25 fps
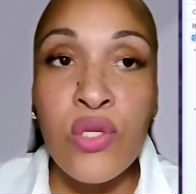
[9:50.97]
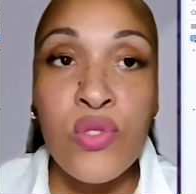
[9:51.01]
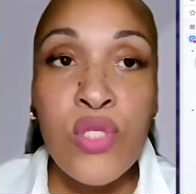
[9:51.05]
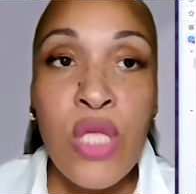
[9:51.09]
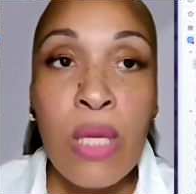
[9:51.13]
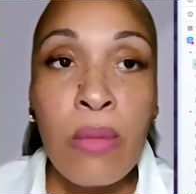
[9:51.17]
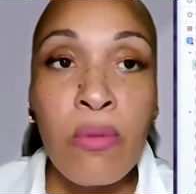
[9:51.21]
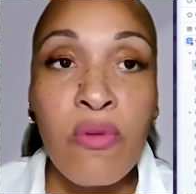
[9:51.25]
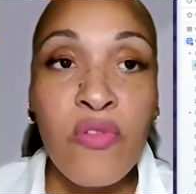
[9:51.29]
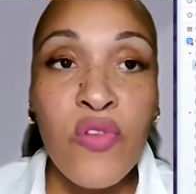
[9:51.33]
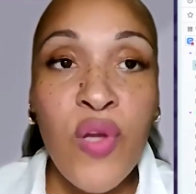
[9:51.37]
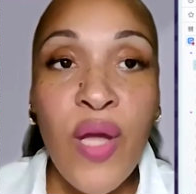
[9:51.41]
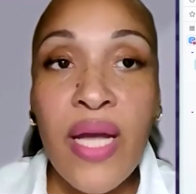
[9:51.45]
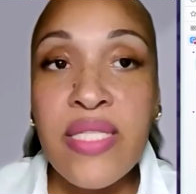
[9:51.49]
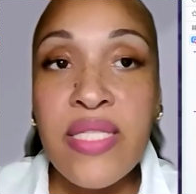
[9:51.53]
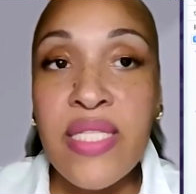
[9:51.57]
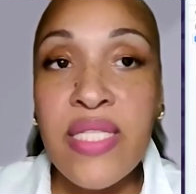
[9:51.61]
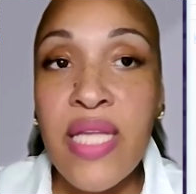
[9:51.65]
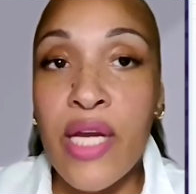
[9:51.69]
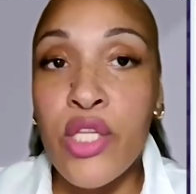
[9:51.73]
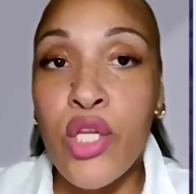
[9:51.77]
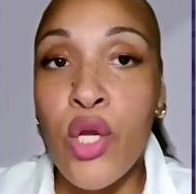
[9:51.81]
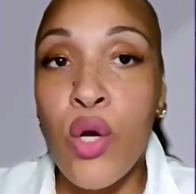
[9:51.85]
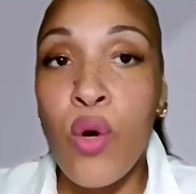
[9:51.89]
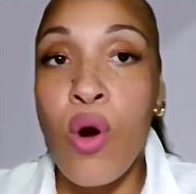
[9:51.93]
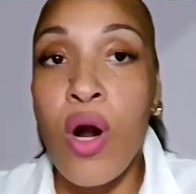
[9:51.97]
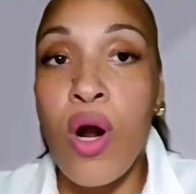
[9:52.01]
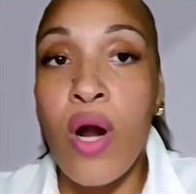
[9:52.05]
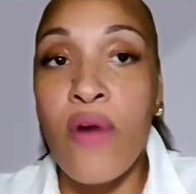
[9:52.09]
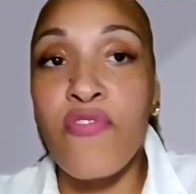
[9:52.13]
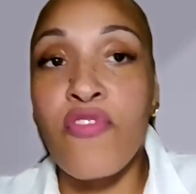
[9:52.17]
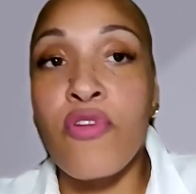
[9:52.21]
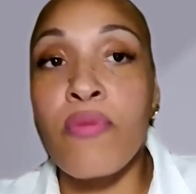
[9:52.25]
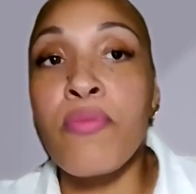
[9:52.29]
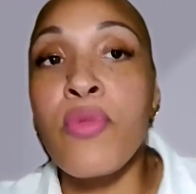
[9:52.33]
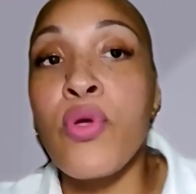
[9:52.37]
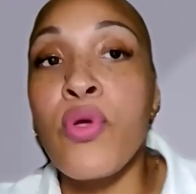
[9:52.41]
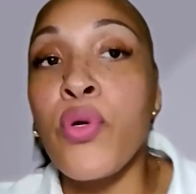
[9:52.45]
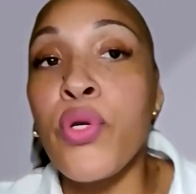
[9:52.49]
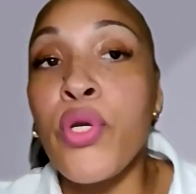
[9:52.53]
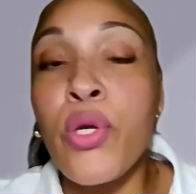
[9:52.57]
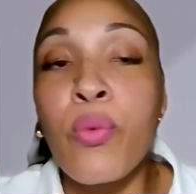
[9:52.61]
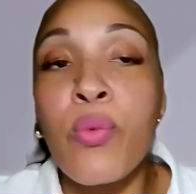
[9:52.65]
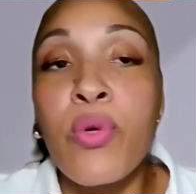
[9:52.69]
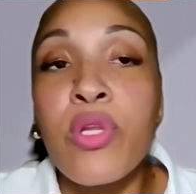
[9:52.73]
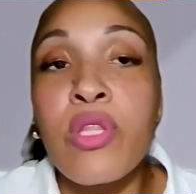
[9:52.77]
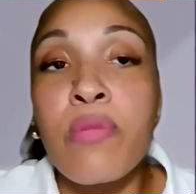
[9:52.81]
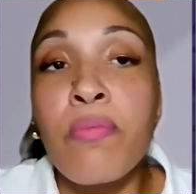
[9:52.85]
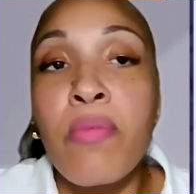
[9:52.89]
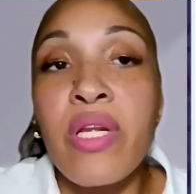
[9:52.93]
So some of you guys I know are
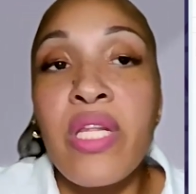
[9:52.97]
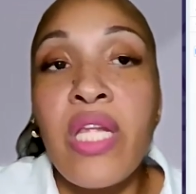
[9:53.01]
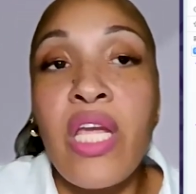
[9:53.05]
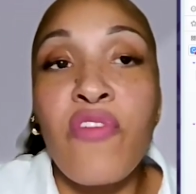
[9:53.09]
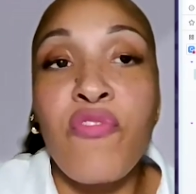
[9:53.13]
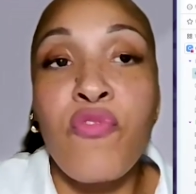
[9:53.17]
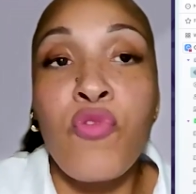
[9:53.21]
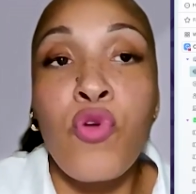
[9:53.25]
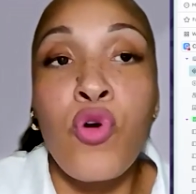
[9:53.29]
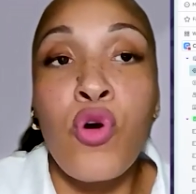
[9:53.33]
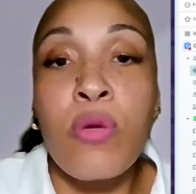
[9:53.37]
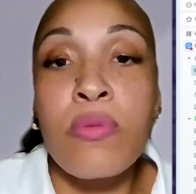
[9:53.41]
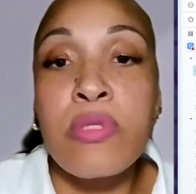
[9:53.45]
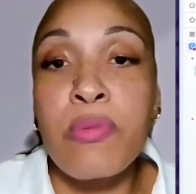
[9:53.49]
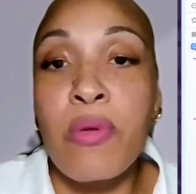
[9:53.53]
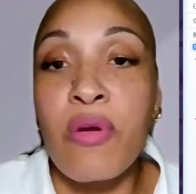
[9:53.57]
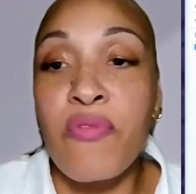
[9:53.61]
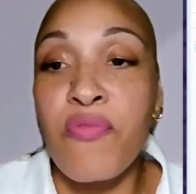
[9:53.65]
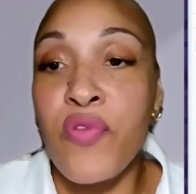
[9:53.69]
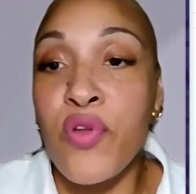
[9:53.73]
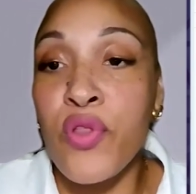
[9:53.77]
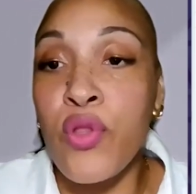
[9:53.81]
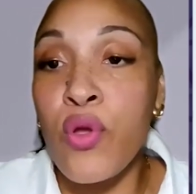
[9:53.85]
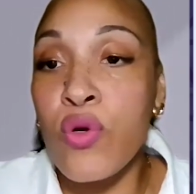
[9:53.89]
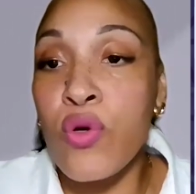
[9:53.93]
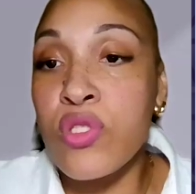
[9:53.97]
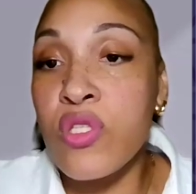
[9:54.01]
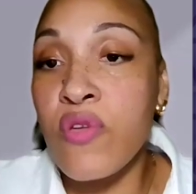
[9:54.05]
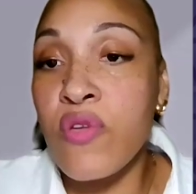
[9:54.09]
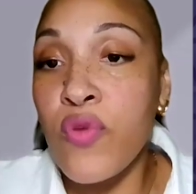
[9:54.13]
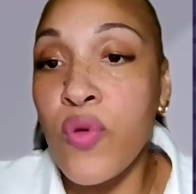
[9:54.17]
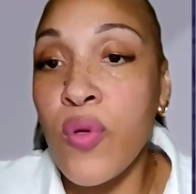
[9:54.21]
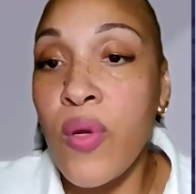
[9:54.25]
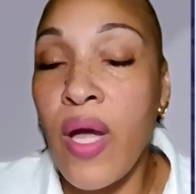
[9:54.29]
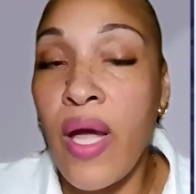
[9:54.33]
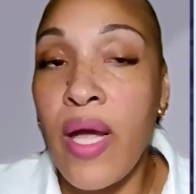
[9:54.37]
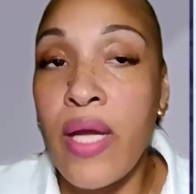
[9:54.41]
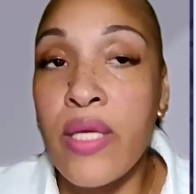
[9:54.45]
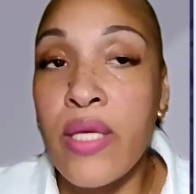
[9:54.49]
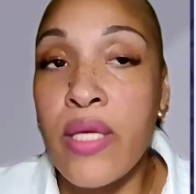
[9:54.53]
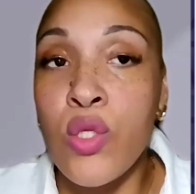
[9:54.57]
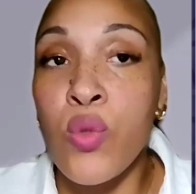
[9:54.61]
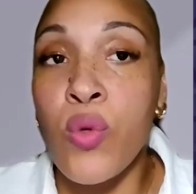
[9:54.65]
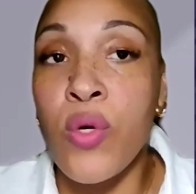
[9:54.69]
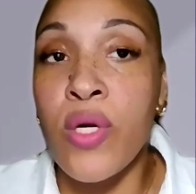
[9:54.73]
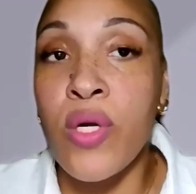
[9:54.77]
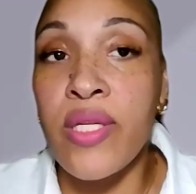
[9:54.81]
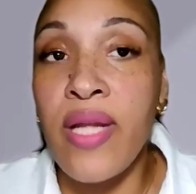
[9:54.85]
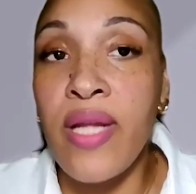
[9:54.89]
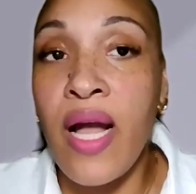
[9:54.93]
familiar with Monday forms, but for those of you
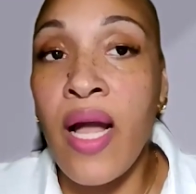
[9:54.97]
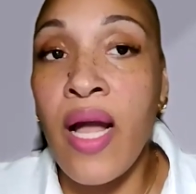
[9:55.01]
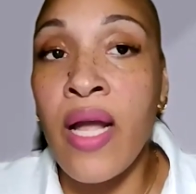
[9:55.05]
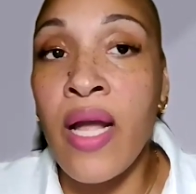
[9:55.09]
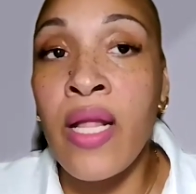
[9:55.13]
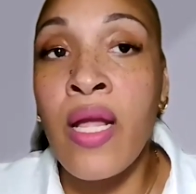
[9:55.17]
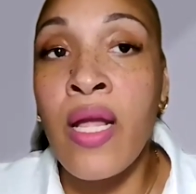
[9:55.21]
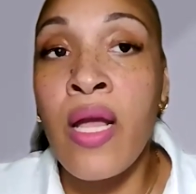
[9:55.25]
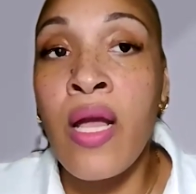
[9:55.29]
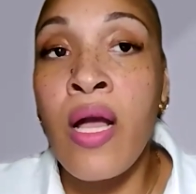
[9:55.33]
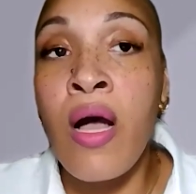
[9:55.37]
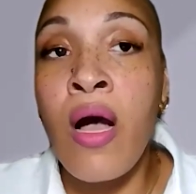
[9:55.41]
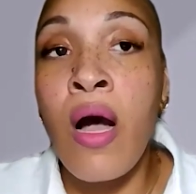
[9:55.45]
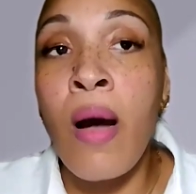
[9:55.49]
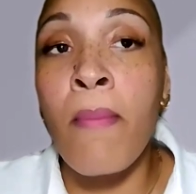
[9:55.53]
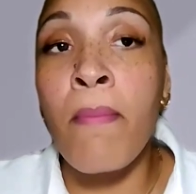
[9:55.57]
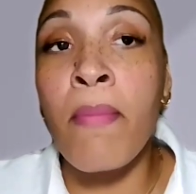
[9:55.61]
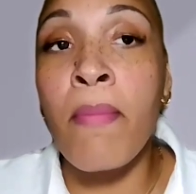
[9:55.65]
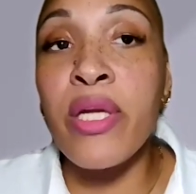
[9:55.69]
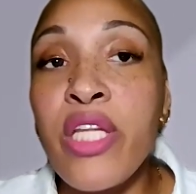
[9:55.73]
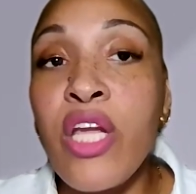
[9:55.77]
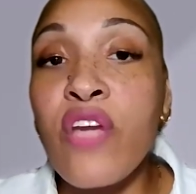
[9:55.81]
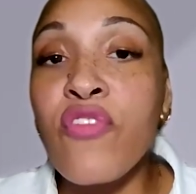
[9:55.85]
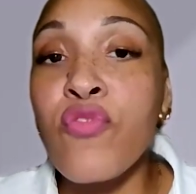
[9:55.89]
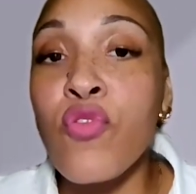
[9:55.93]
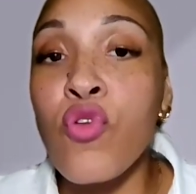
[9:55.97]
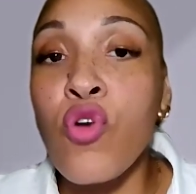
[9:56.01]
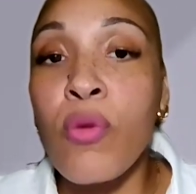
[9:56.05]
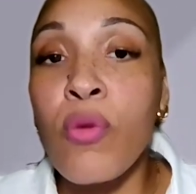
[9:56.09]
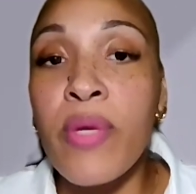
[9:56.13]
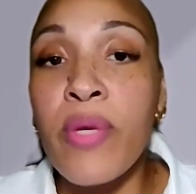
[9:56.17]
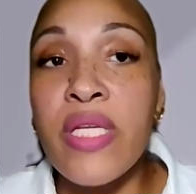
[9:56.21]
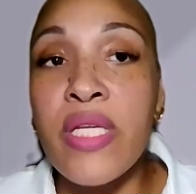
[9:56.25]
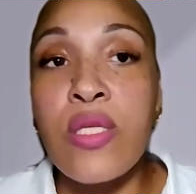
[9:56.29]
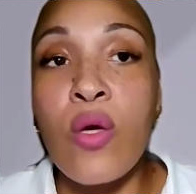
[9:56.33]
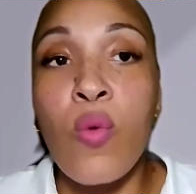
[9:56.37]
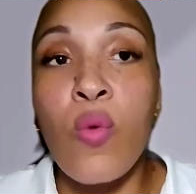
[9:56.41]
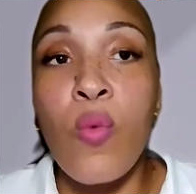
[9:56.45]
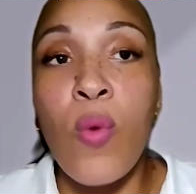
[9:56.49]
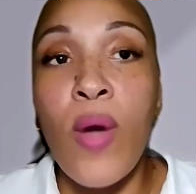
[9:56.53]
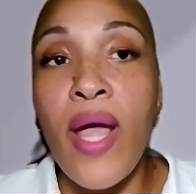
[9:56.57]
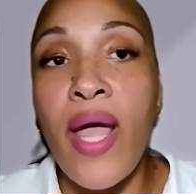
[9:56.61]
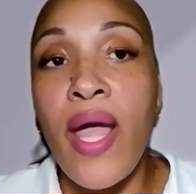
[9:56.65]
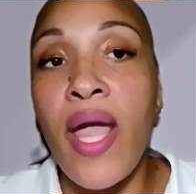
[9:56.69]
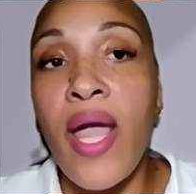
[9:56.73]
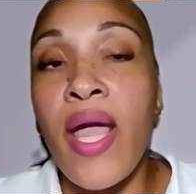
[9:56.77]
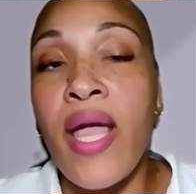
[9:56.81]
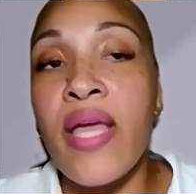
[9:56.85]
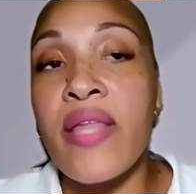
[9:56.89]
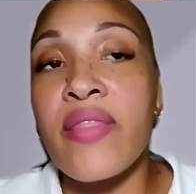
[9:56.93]
guys who are not, Monday form is a
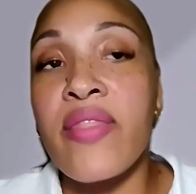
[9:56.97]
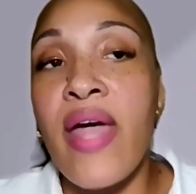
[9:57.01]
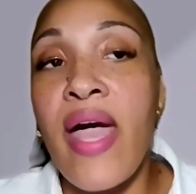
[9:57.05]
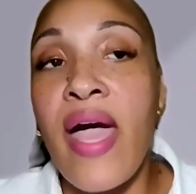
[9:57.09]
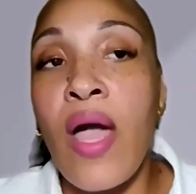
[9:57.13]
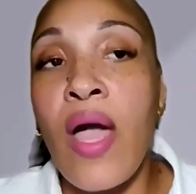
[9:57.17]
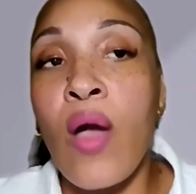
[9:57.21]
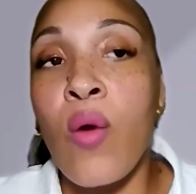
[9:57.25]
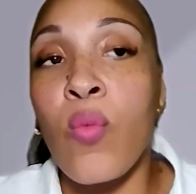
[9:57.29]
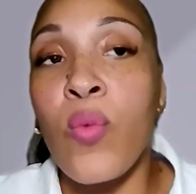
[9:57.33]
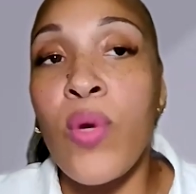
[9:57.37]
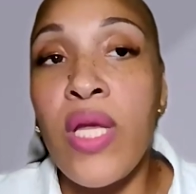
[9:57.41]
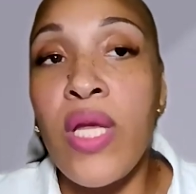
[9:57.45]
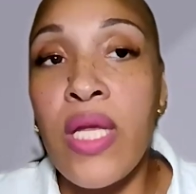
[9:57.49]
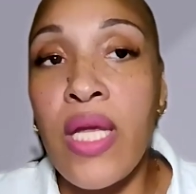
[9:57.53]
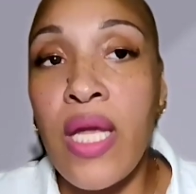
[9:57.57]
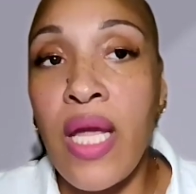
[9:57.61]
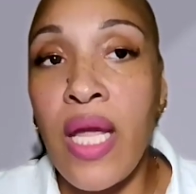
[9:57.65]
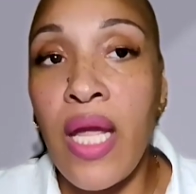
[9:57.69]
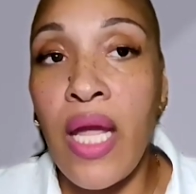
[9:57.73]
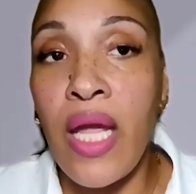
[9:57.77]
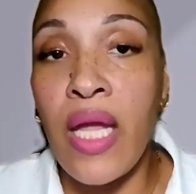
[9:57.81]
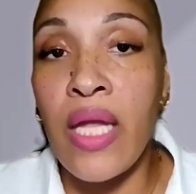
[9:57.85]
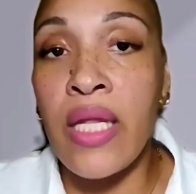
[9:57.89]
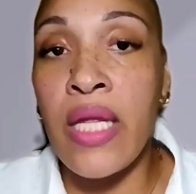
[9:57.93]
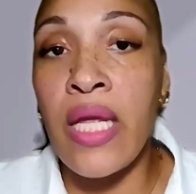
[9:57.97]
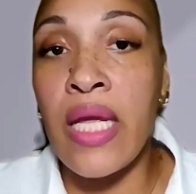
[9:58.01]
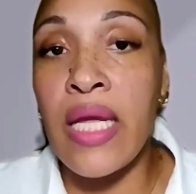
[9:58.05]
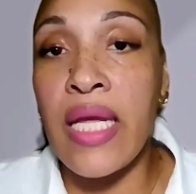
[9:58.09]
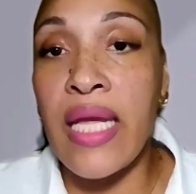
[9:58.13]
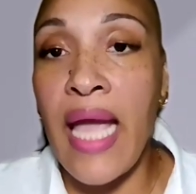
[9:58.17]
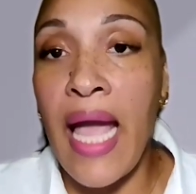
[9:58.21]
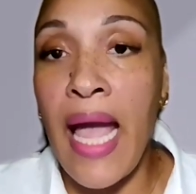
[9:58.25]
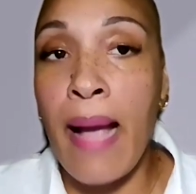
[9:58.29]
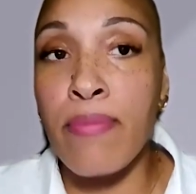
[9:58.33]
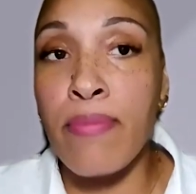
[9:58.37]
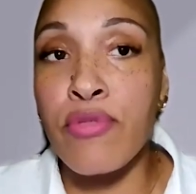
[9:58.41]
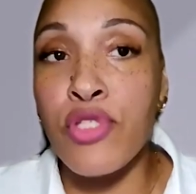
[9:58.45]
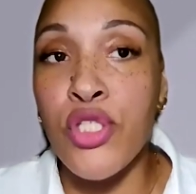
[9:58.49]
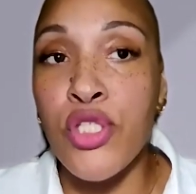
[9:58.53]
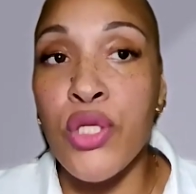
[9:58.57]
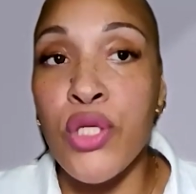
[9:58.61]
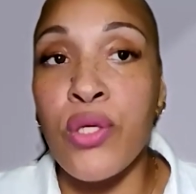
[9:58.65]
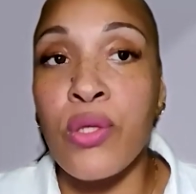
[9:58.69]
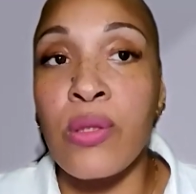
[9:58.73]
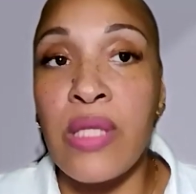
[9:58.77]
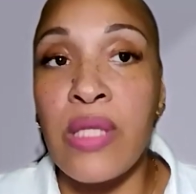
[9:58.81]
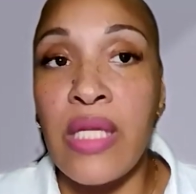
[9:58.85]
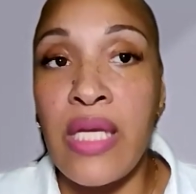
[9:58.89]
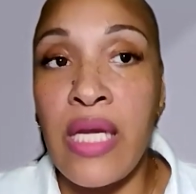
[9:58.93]
way that we can
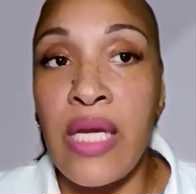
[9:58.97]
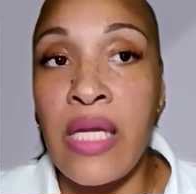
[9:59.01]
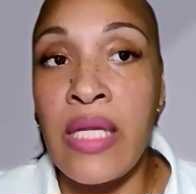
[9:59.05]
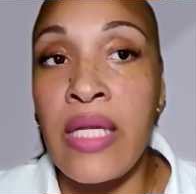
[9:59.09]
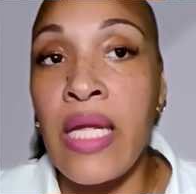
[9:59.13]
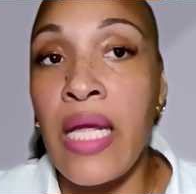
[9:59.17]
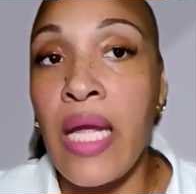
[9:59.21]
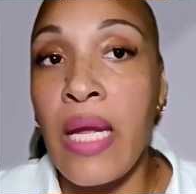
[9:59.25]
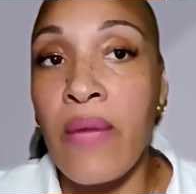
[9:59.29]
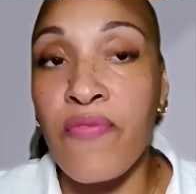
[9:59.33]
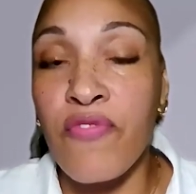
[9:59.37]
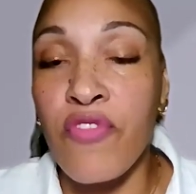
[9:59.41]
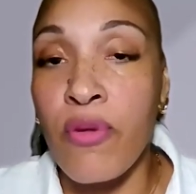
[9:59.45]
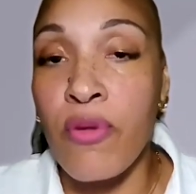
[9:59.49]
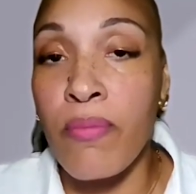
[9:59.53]
capture lead